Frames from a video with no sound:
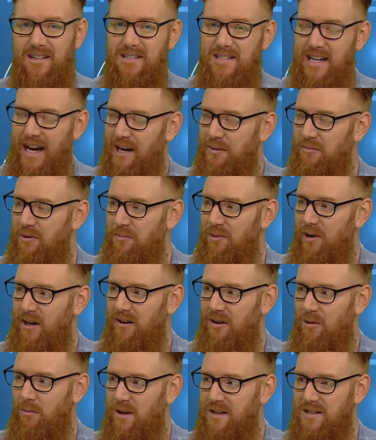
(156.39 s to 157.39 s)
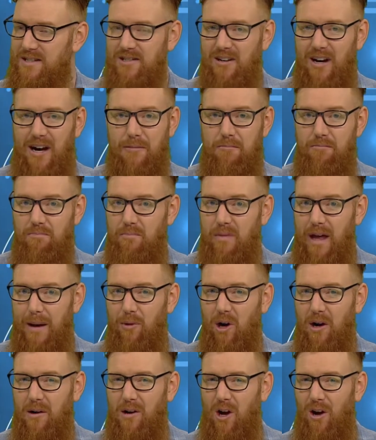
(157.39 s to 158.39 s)
Tatum and Brown on one side, they
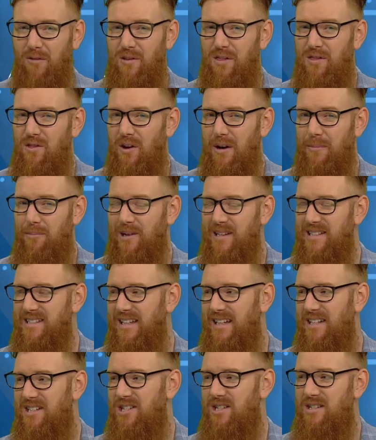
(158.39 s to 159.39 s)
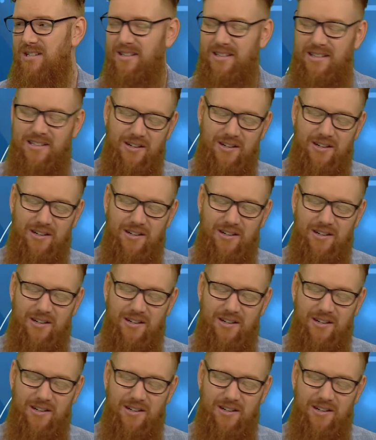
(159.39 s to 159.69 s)
might go for 30-plus each.